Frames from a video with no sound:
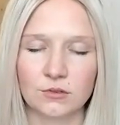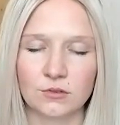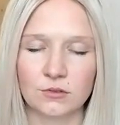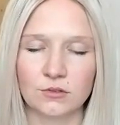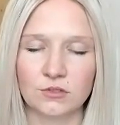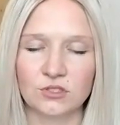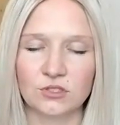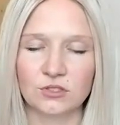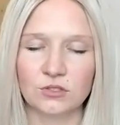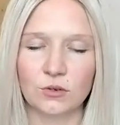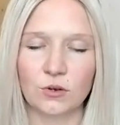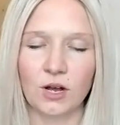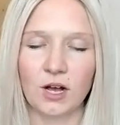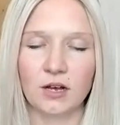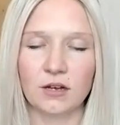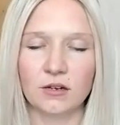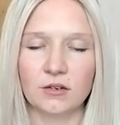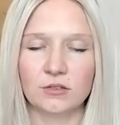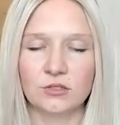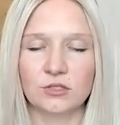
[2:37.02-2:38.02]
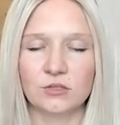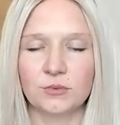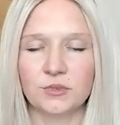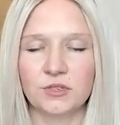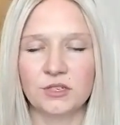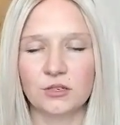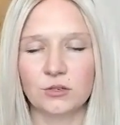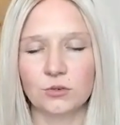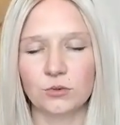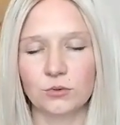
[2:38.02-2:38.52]
So how do
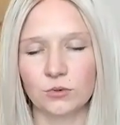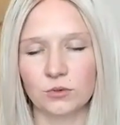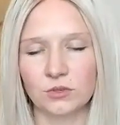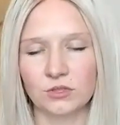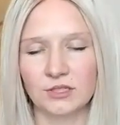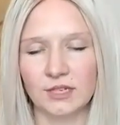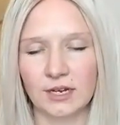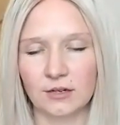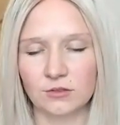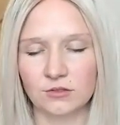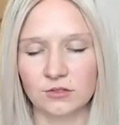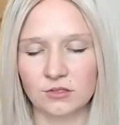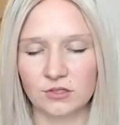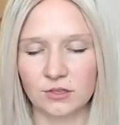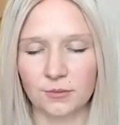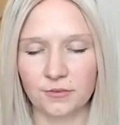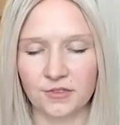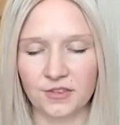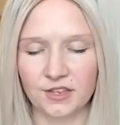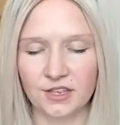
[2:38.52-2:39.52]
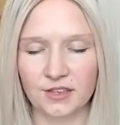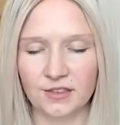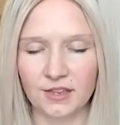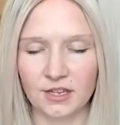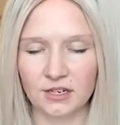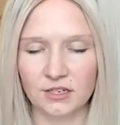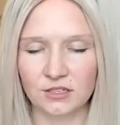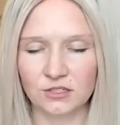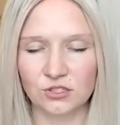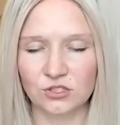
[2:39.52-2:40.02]
we cool down something that
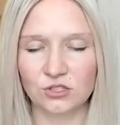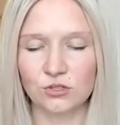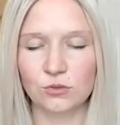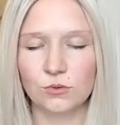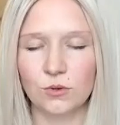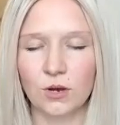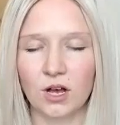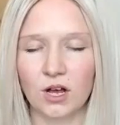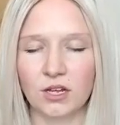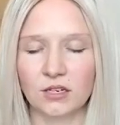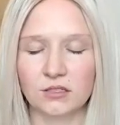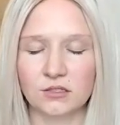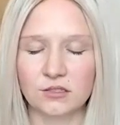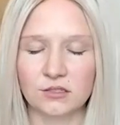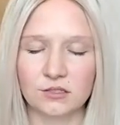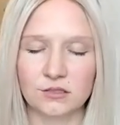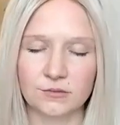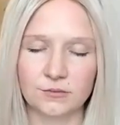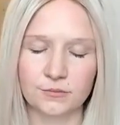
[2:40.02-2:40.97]
is too hot?